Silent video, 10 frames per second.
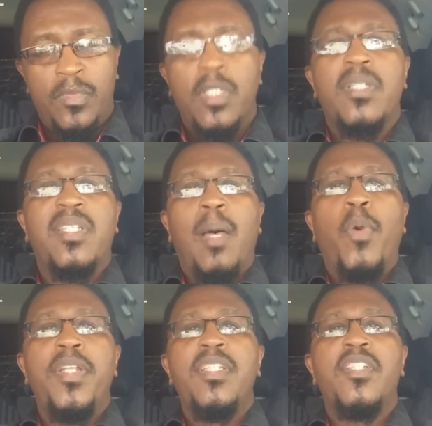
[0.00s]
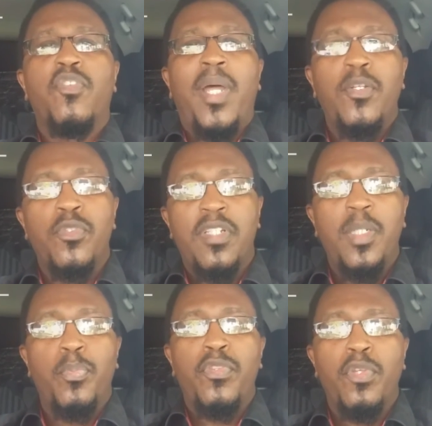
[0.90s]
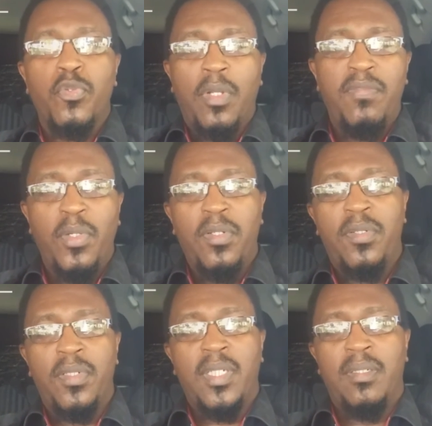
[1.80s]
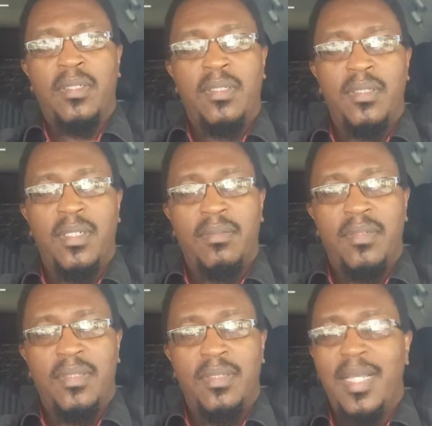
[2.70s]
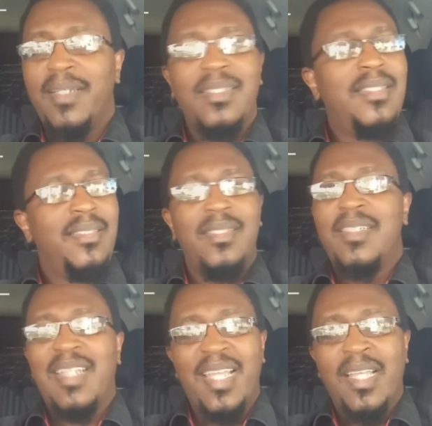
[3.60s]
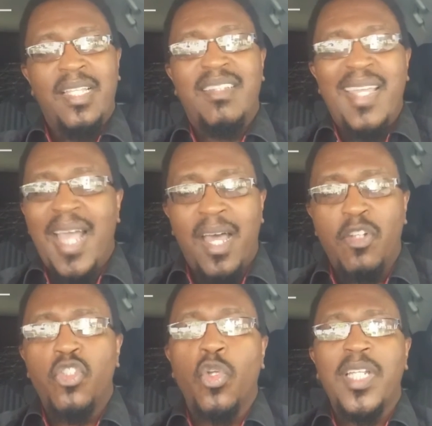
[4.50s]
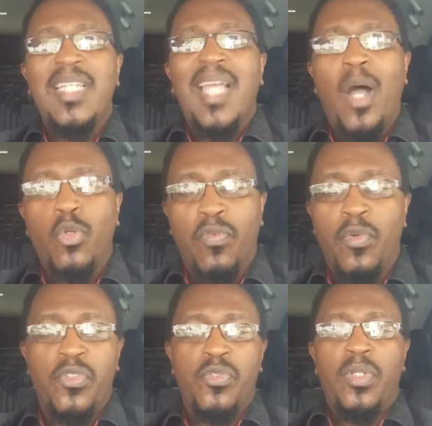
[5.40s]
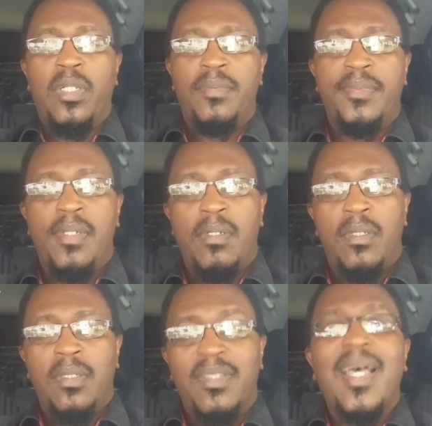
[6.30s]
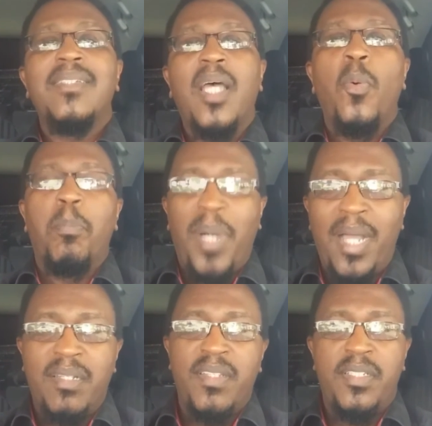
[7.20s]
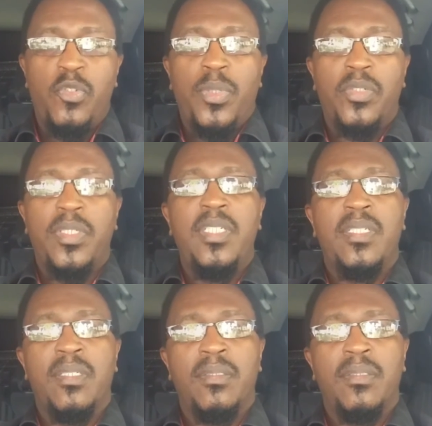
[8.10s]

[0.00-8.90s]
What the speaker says: Someone is trying to sleep with your 12-year-old daughter, and it's like they are totally out of control. That's how bad the situation is.